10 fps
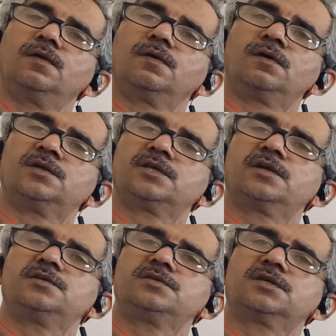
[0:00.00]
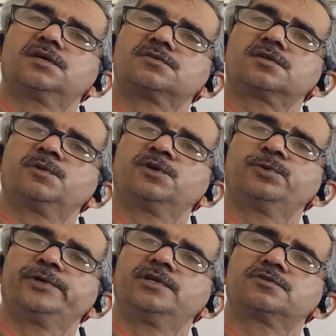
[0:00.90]
Another is the
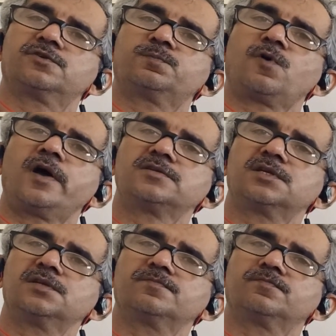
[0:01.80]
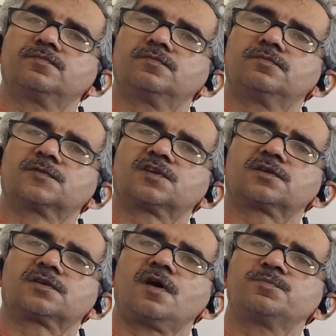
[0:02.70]
customer-oriented pricing.
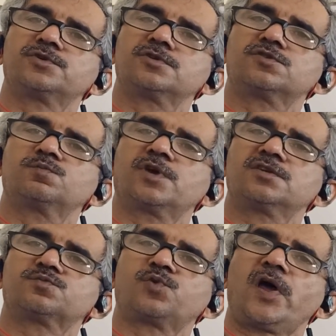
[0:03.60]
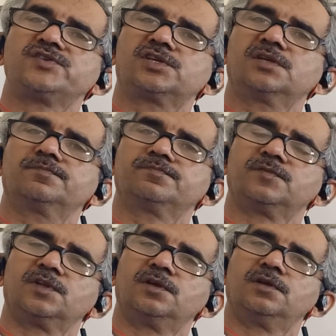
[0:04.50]
Competition-based pricing
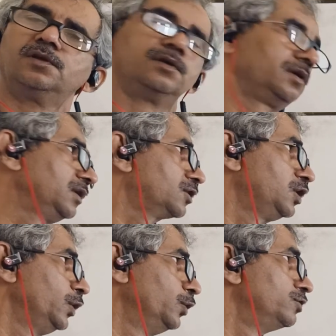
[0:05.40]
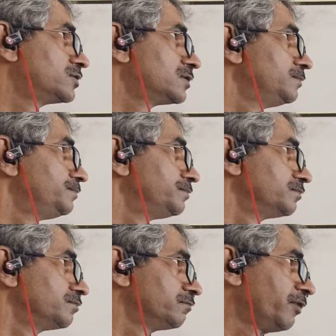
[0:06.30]
includes
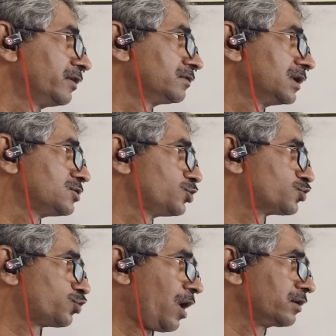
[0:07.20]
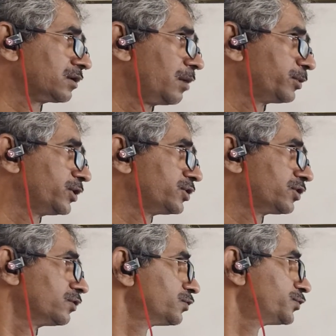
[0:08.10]
when there is strong
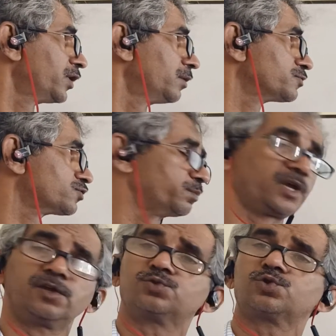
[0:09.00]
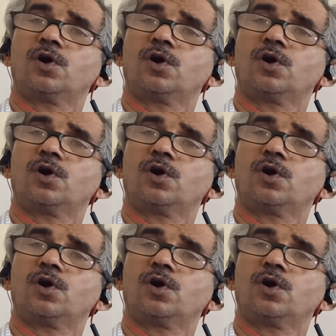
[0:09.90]
competition, firms may